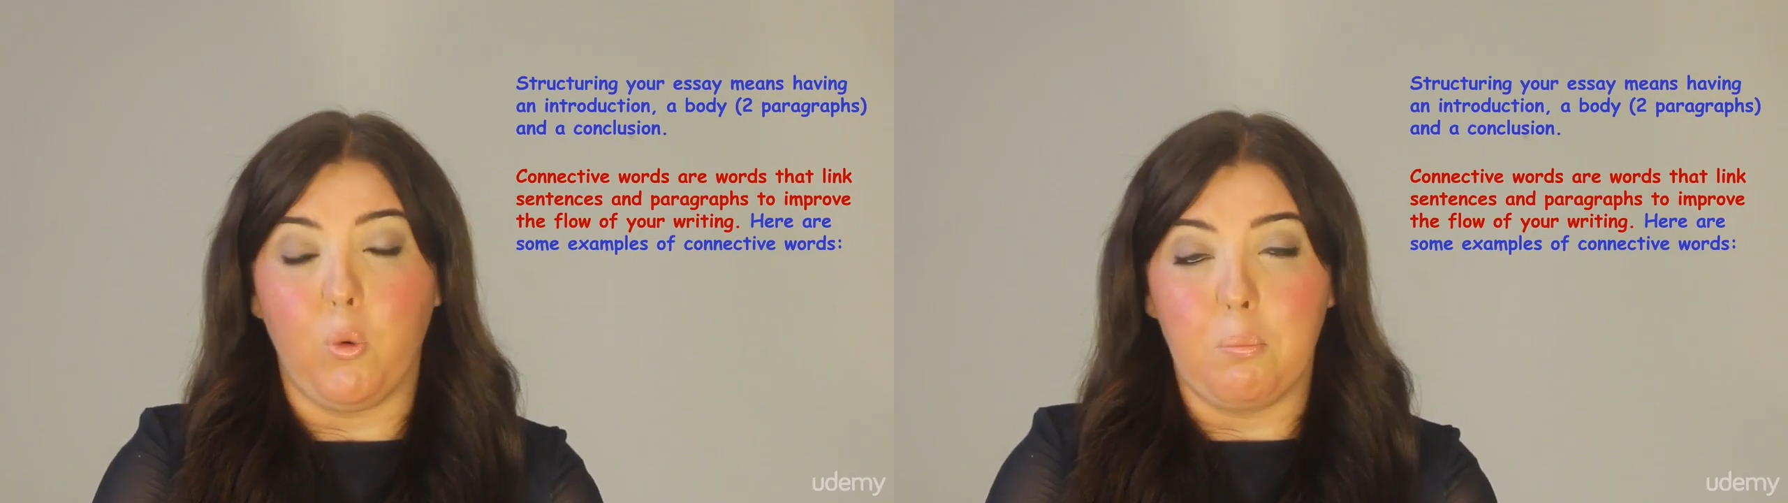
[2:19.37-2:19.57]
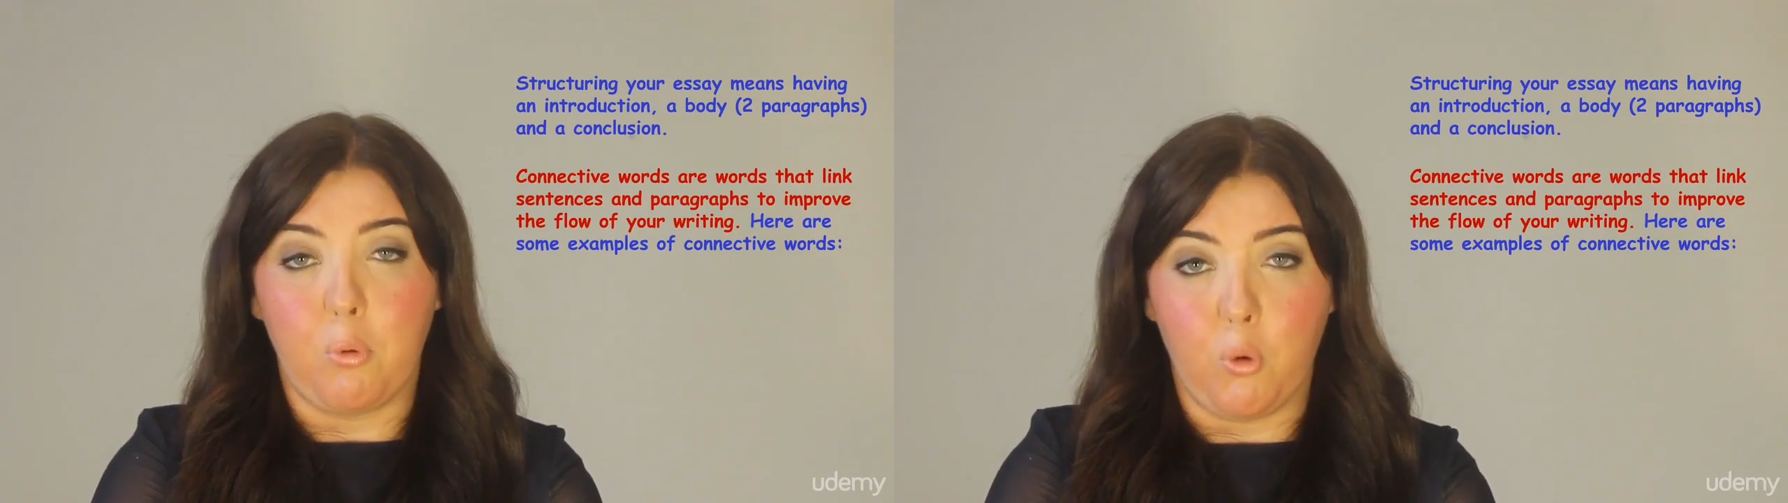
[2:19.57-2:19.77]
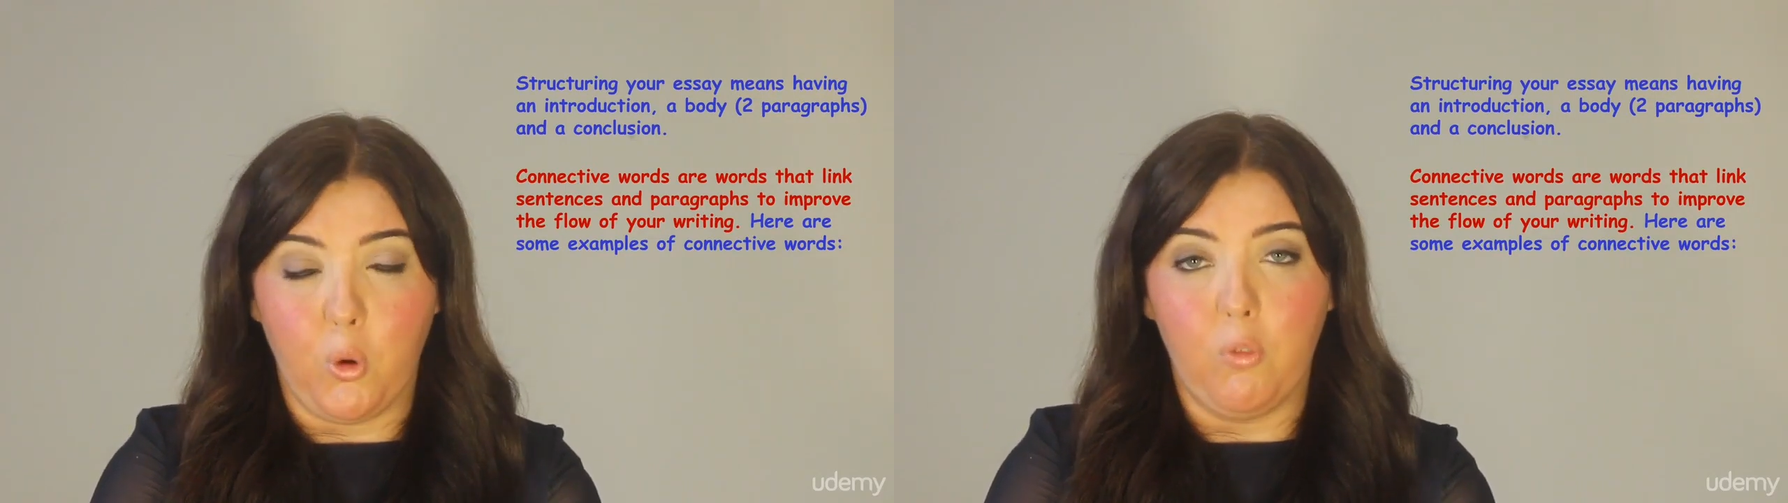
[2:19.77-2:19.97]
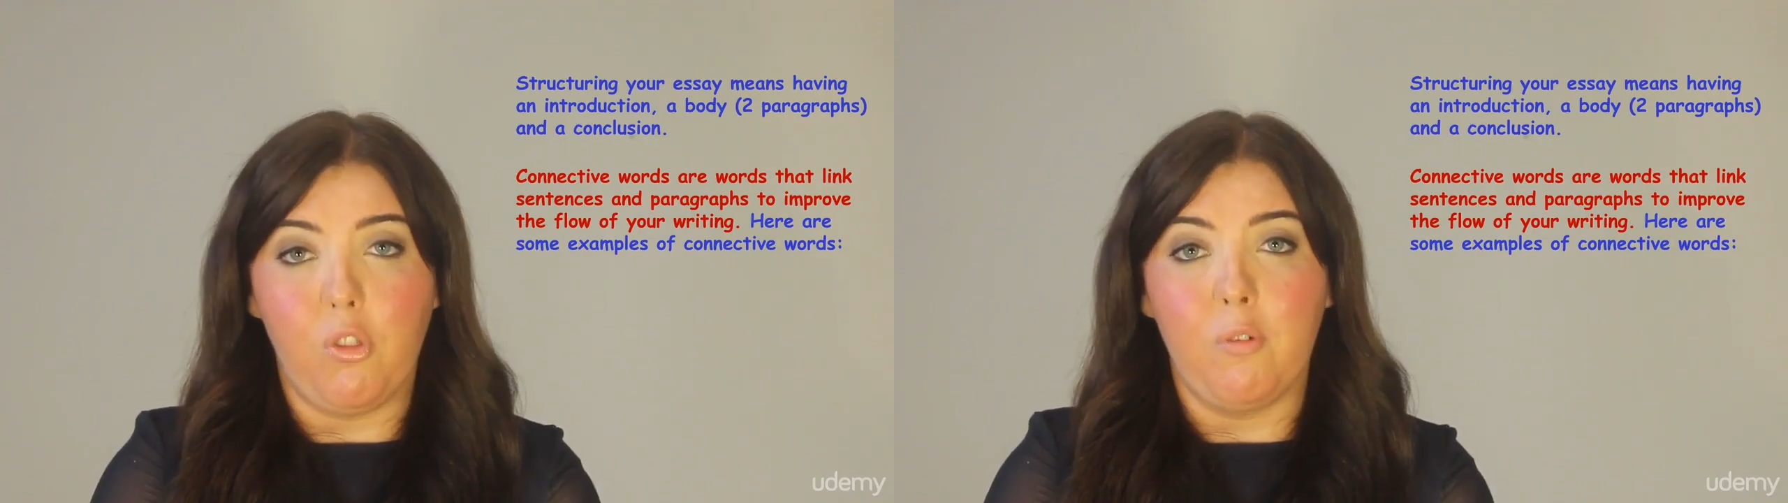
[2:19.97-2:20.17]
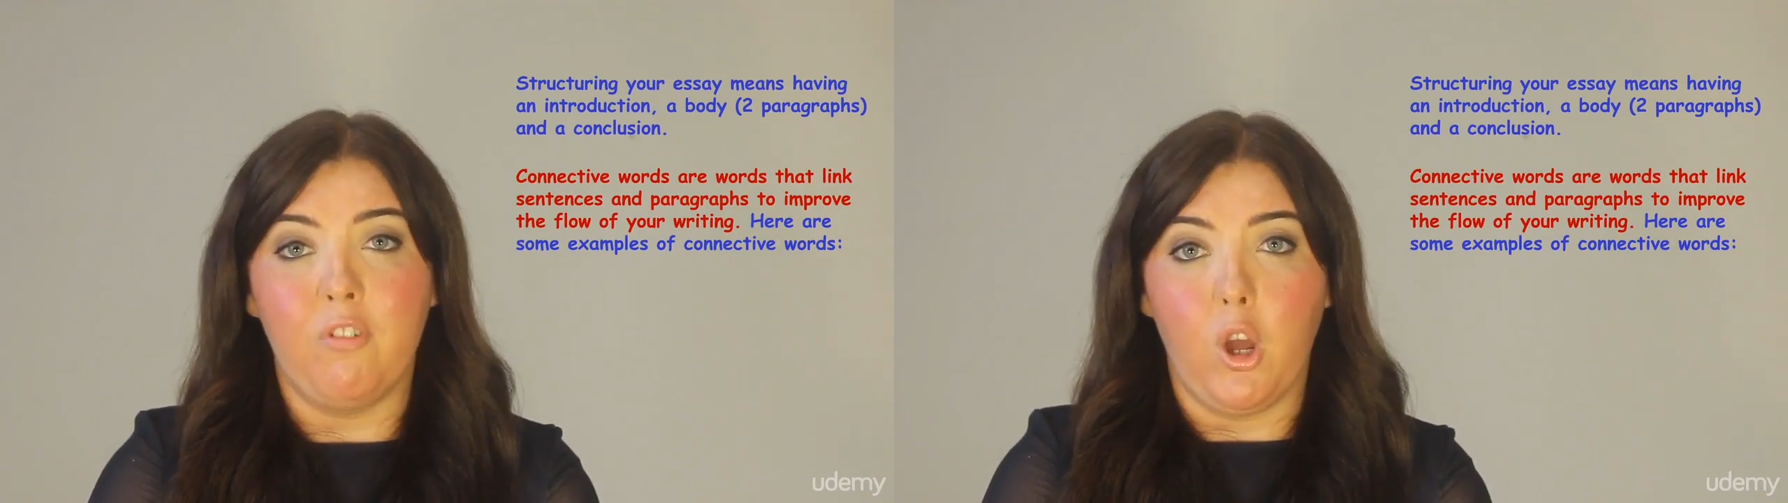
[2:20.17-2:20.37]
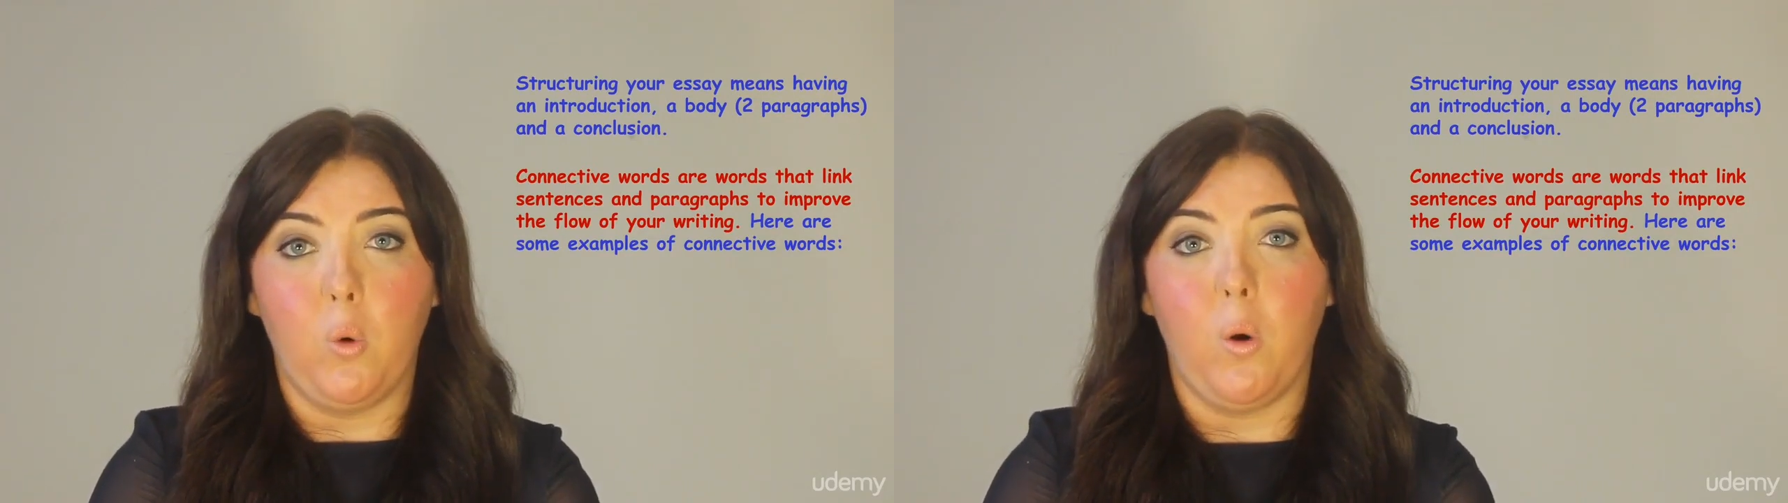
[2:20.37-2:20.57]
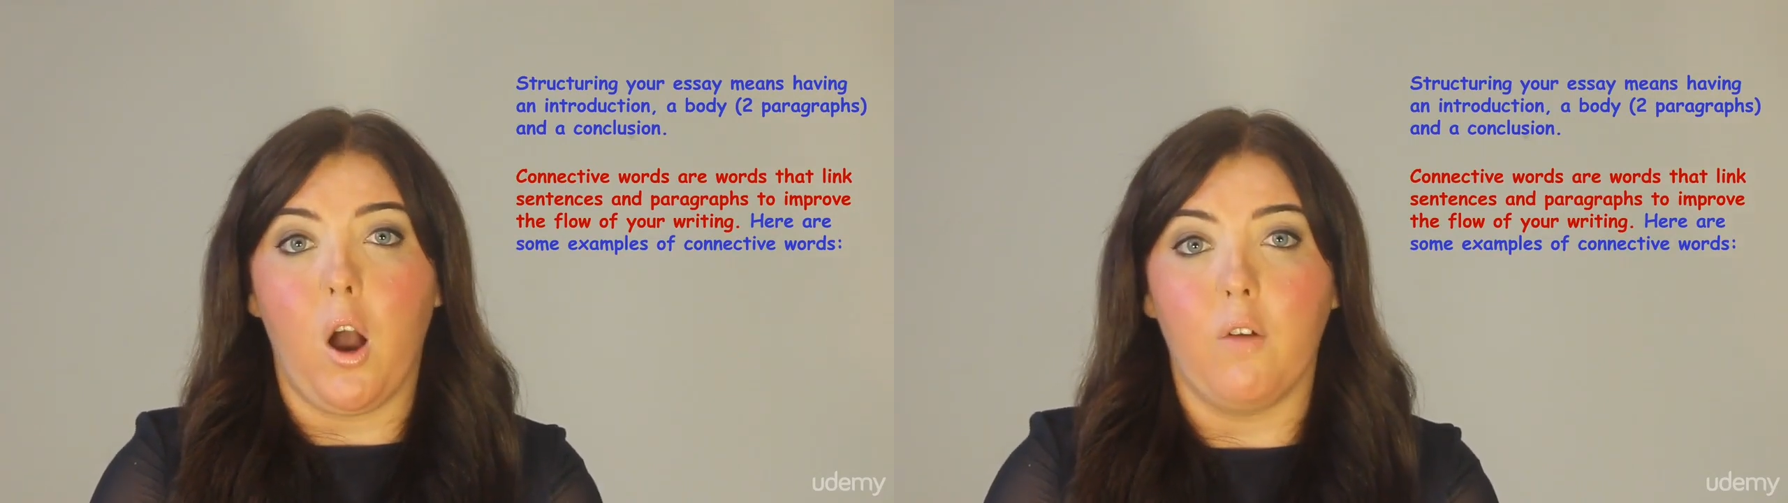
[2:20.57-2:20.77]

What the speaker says: to improve the flow